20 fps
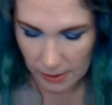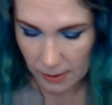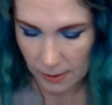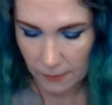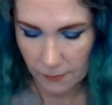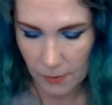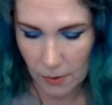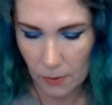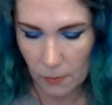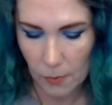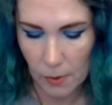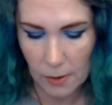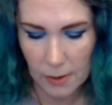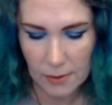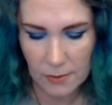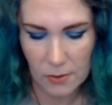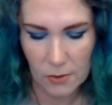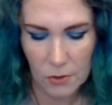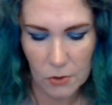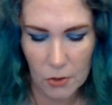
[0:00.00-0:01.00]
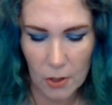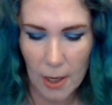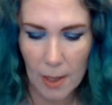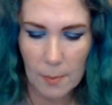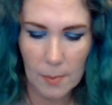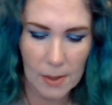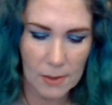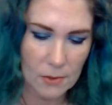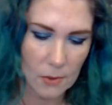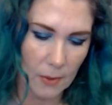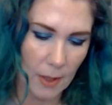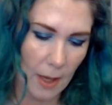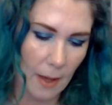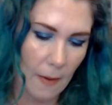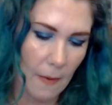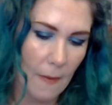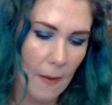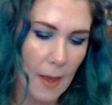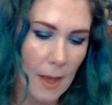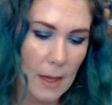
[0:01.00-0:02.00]
very well because it's dry, but that's okay.
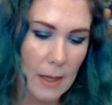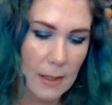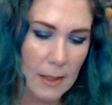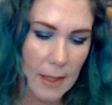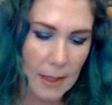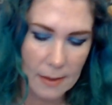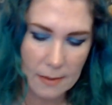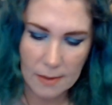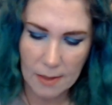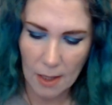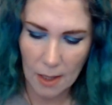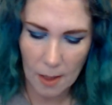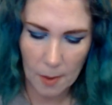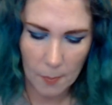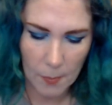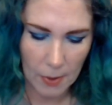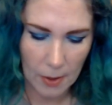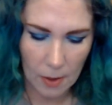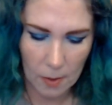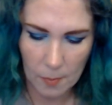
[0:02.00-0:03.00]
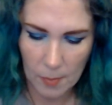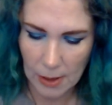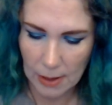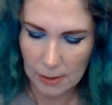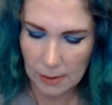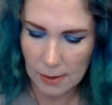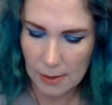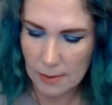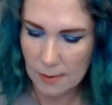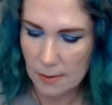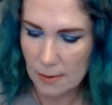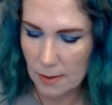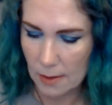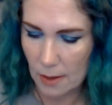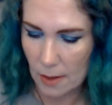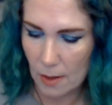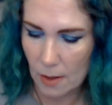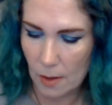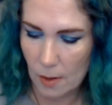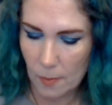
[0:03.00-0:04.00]
Next up on my list,
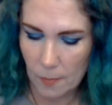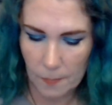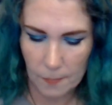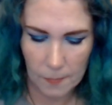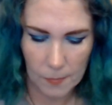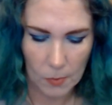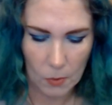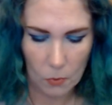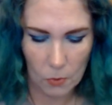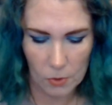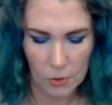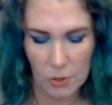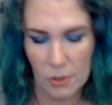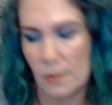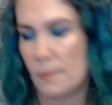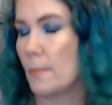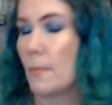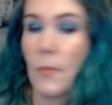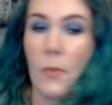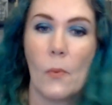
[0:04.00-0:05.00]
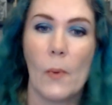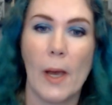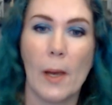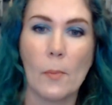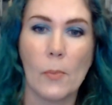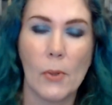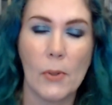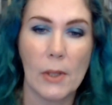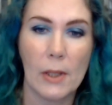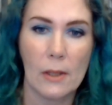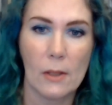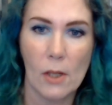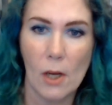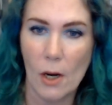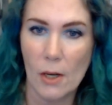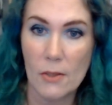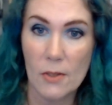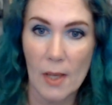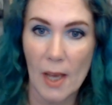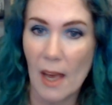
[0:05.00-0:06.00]
um, or just the way I'm pulling the
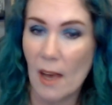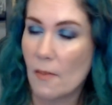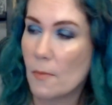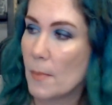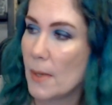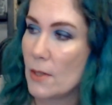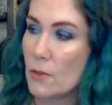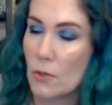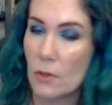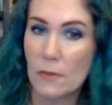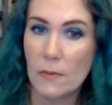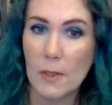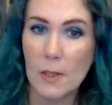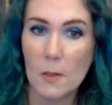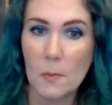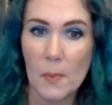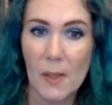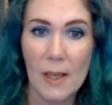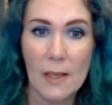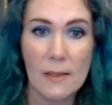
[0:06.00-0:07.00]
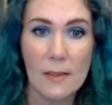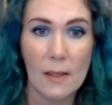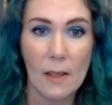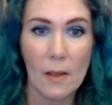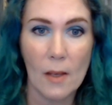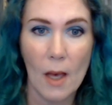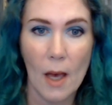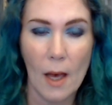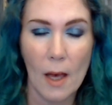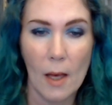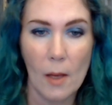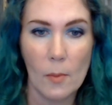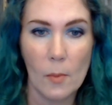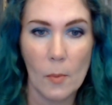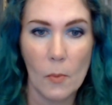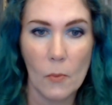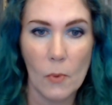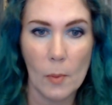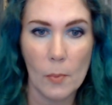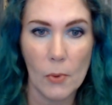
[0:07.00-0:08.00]
cards, I have my Juvia's Place um,
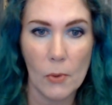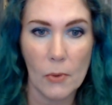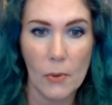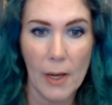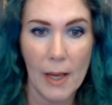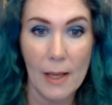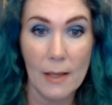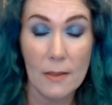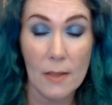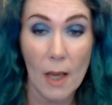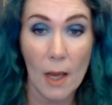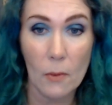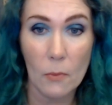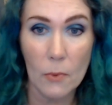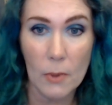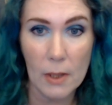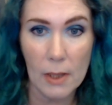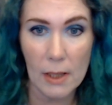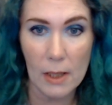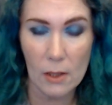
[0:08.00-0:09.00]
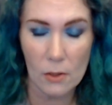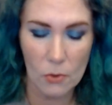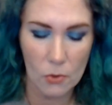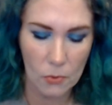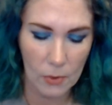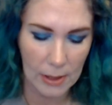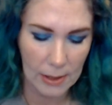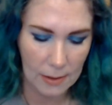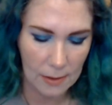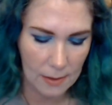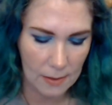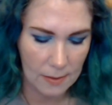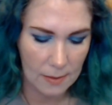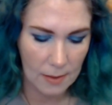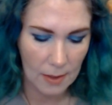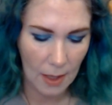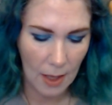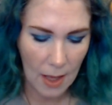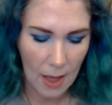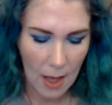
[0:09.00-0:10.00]
Rebel Grays. I really enjoyed this.
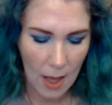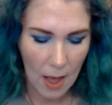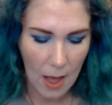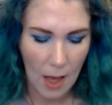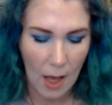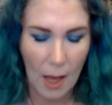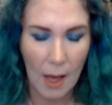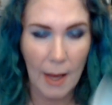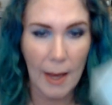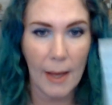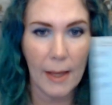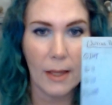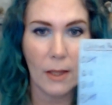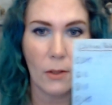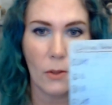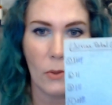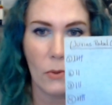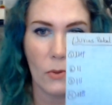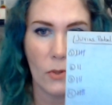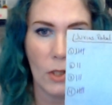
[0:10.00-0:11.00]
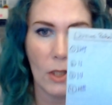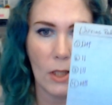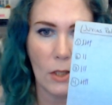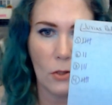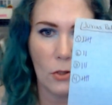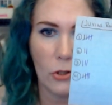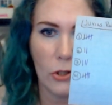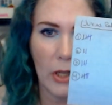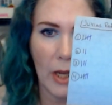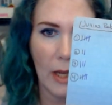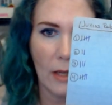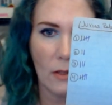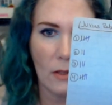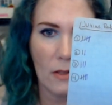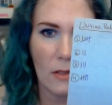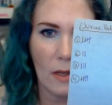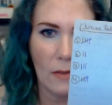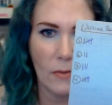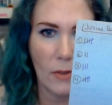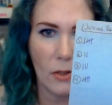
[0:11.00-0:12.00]
I used each shade
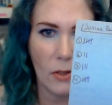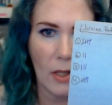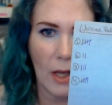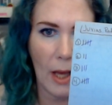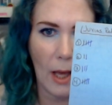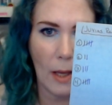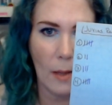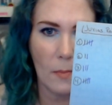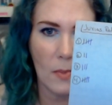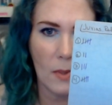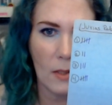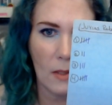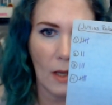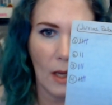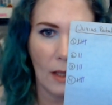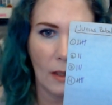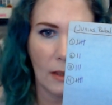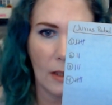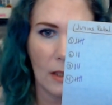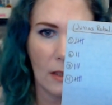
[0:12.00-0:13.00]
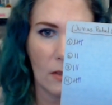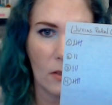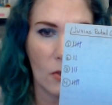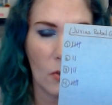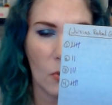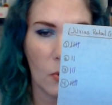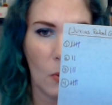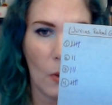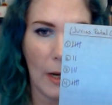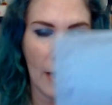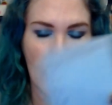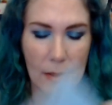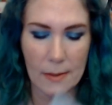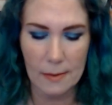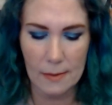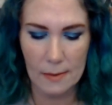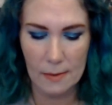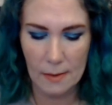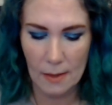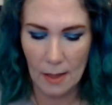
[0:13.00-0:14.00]
several times, at least twice.